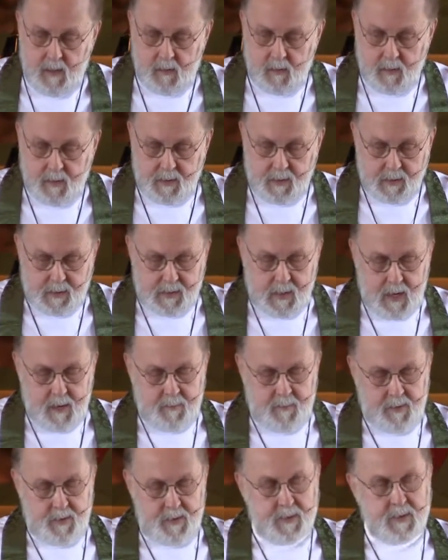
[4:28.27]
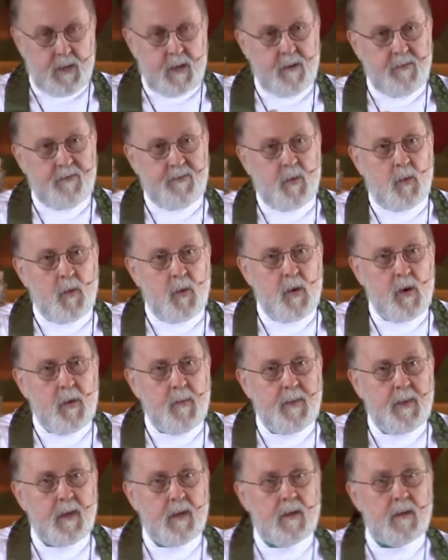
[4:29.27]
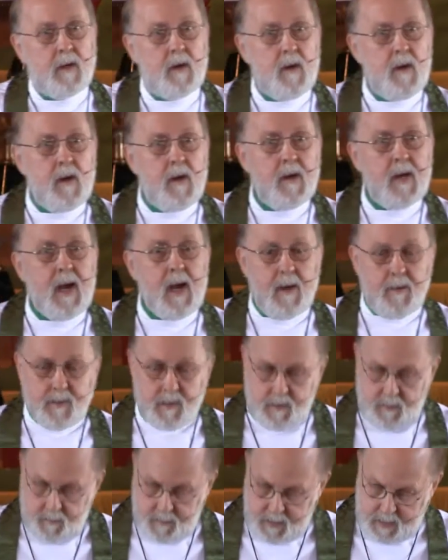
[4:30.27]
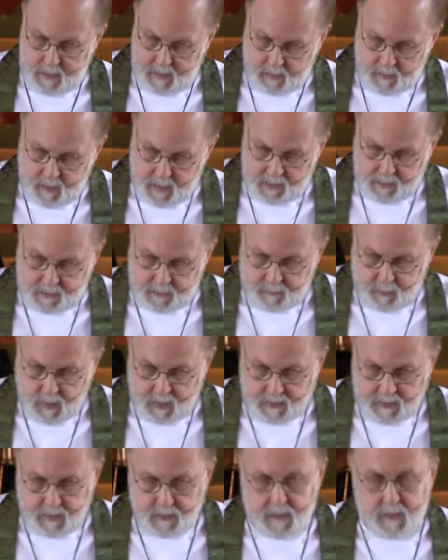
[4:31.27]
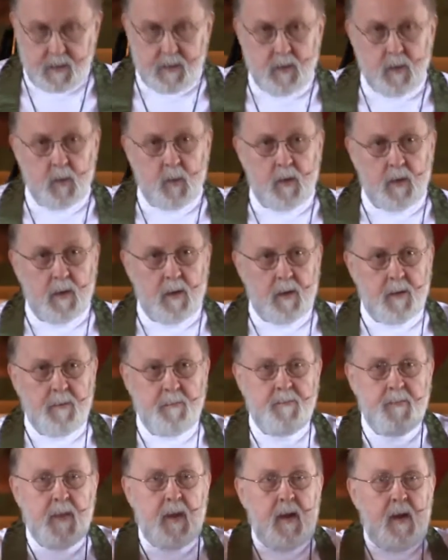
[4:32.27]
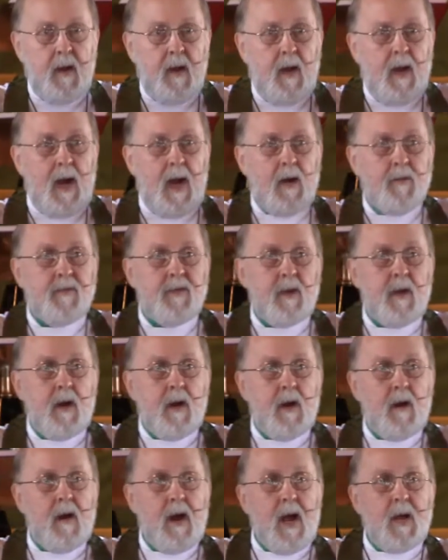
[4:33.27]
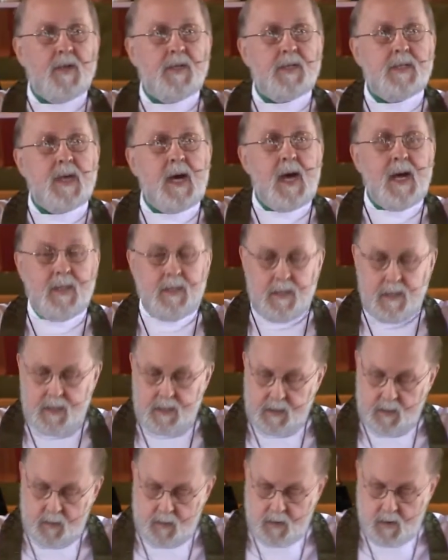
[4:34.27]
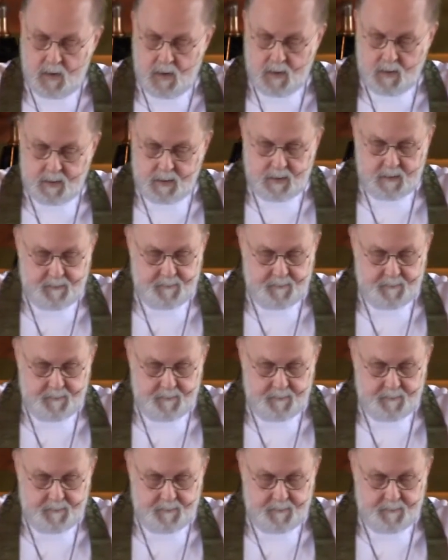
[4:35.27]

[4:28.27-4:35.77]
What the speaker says: where disciples are formed and called out to be Christ's presence in the world out there, outside these walls.